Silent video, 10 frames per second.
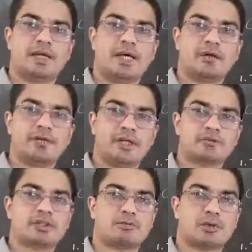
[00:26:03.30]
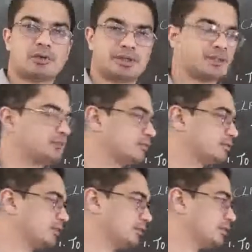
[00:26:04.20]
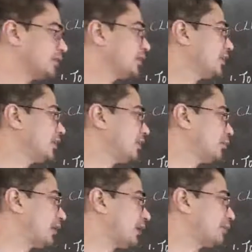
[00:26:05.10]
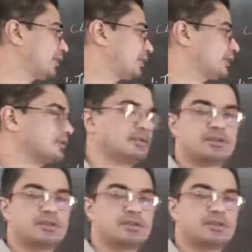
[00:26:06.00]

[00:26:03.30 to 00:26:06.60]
they have enough support in the parliament,